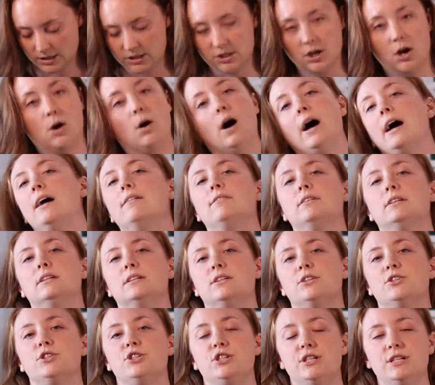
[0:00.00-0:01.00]
So I have a
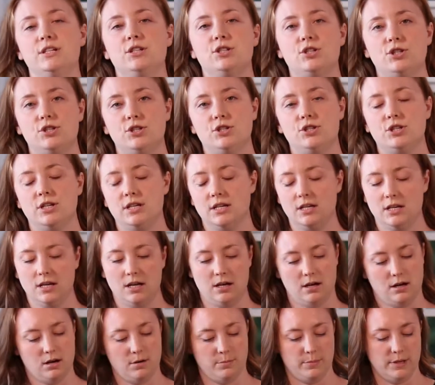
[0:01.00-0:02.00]
little cheat sheet
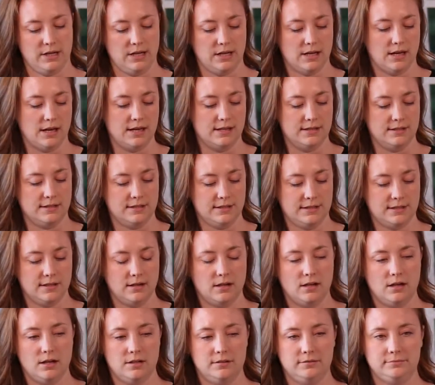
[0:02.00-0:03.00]
here because,